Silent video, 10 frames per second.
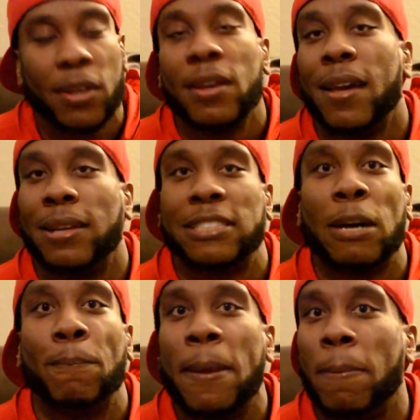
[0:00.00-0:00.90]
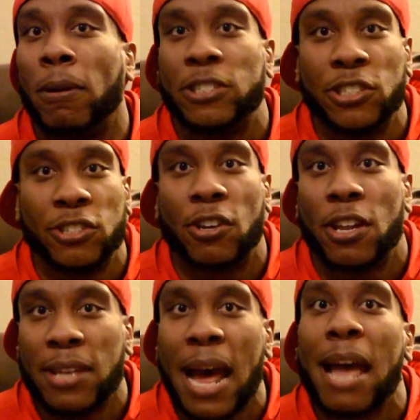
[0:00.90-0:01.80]
and some people are just going
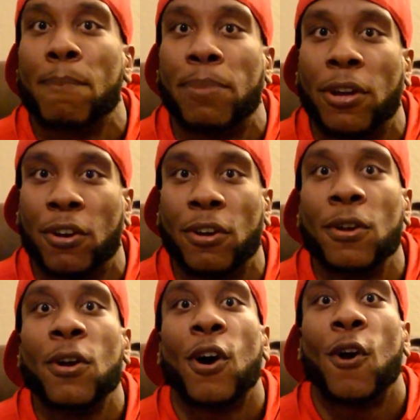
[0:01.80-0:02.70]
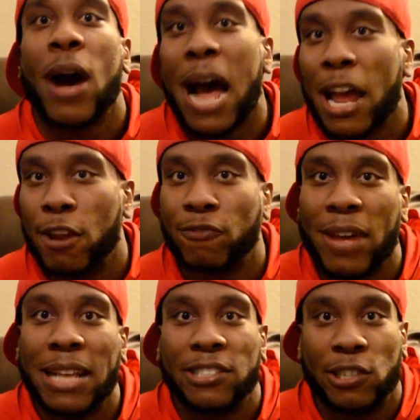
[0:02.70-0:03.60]
to diet better on higher
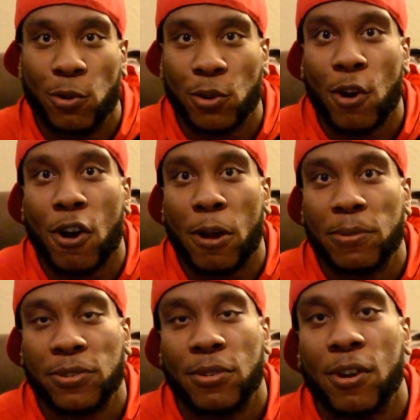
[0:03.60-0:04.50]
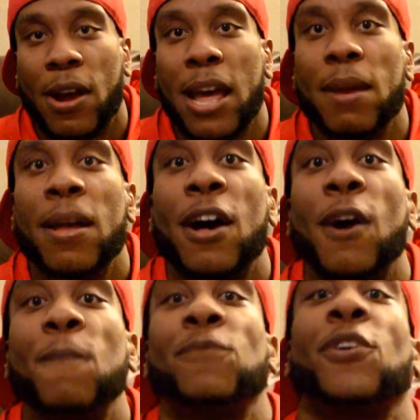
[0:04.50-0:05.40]
fats and low carbs. All right?
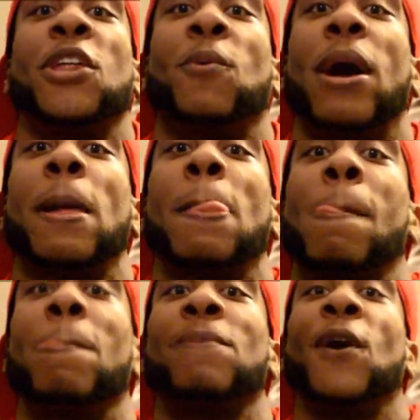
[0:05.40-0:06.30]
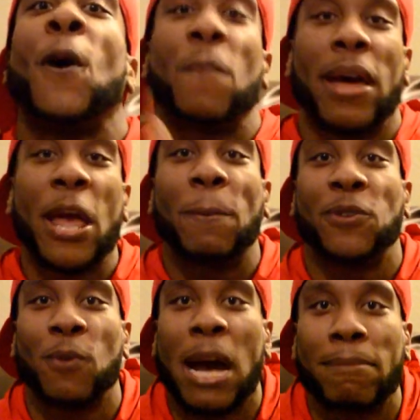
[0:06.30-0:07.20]
So anyway, hope that helps
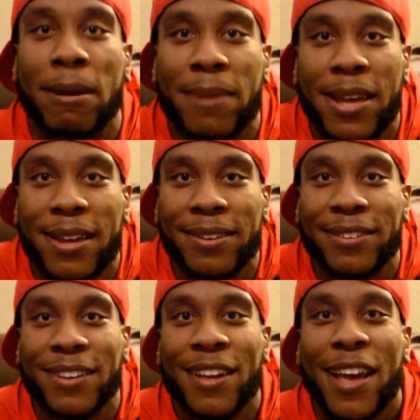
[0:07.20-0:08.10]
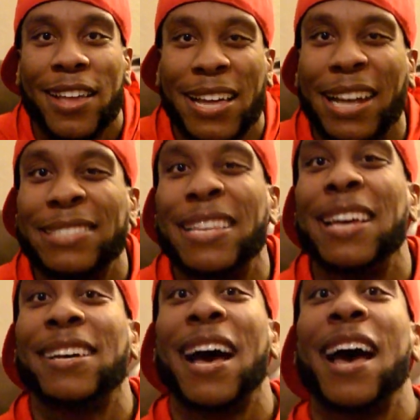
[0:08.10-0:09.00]
you out, my man. And like I
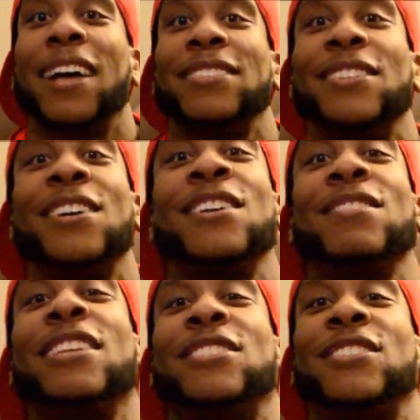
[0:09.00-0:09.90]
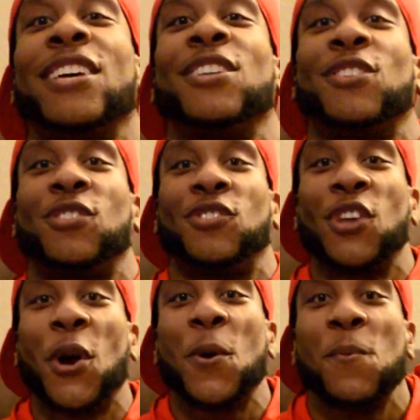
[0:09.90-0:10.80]
said, guys, this is the end of the
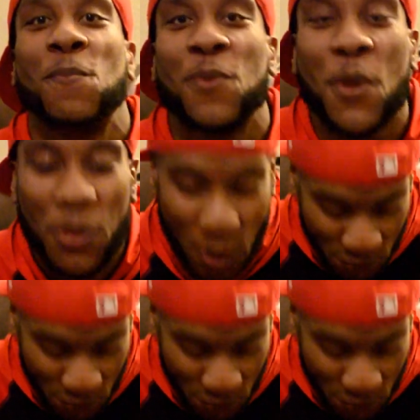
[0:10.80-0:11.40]
show. Don't